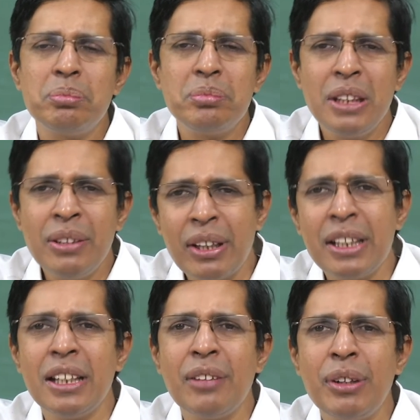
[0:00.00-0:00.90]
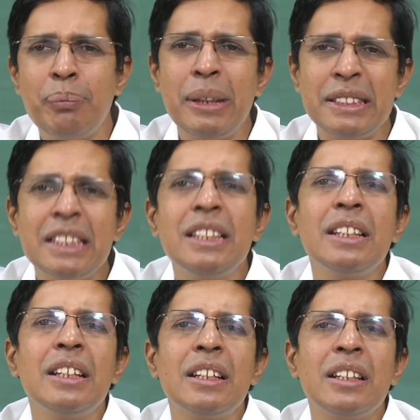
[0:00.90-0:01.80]
Even in a VPC
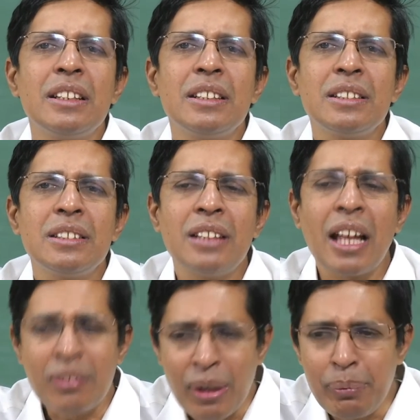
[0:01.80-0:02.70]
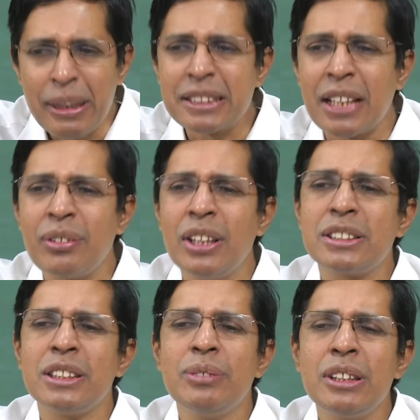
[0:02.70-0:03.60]
there will be
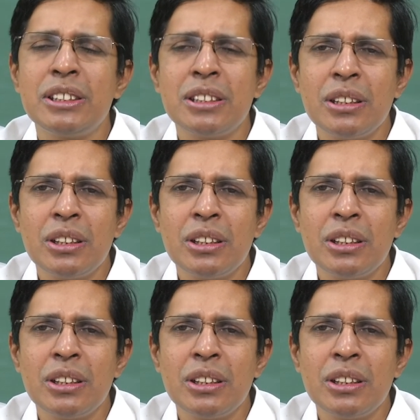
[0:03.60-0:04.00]
servers in which